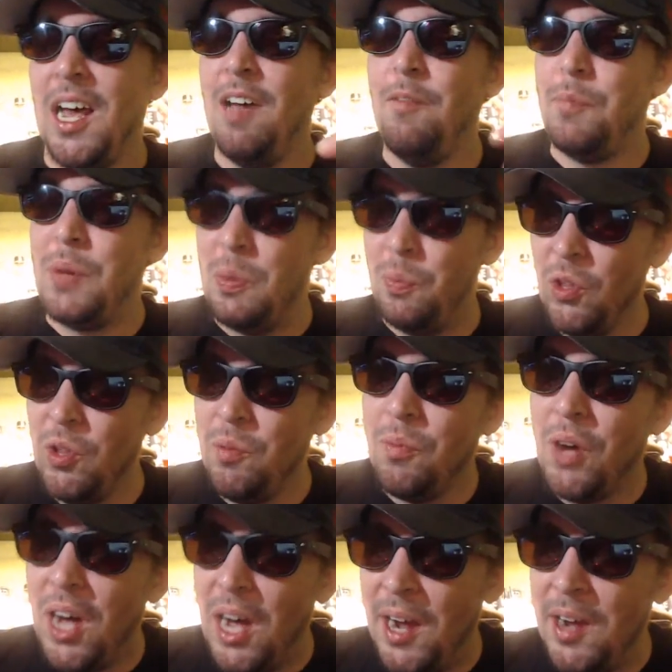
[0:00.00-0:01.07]
have people in
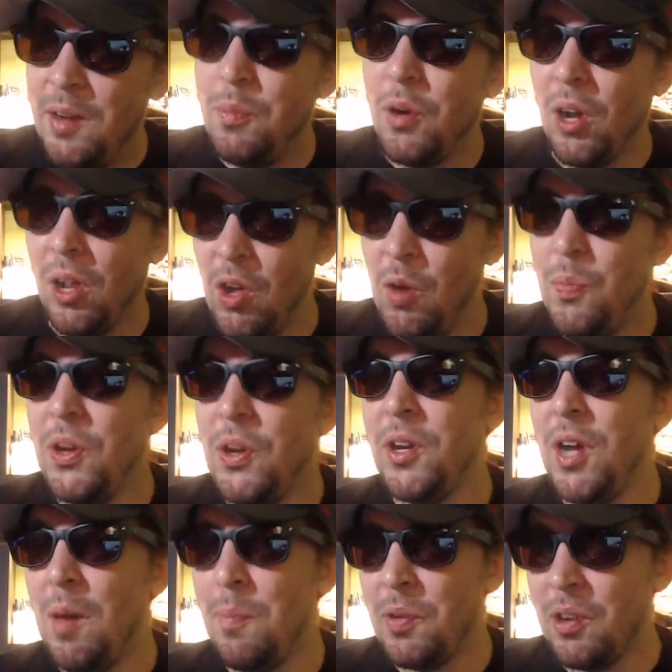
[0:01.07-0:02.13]
mind, but I'll open it
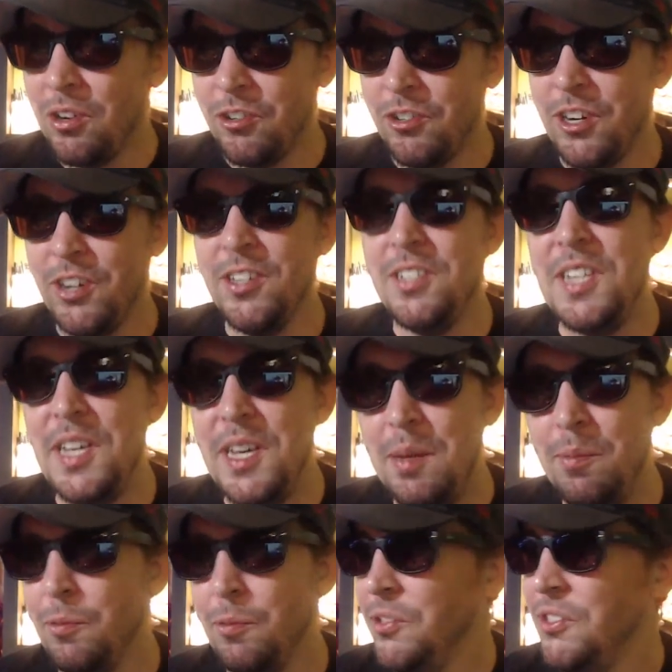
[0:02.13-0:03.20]
up and I'll share the
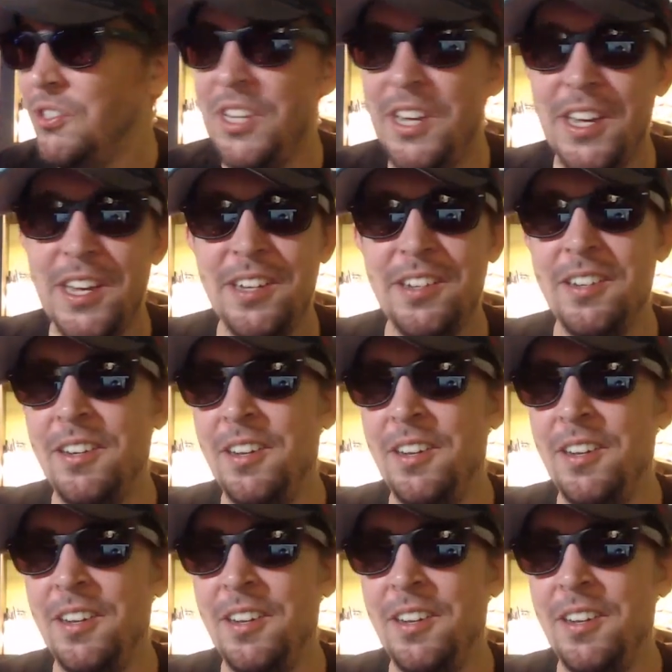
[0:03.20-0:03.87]
teams. We'll see it.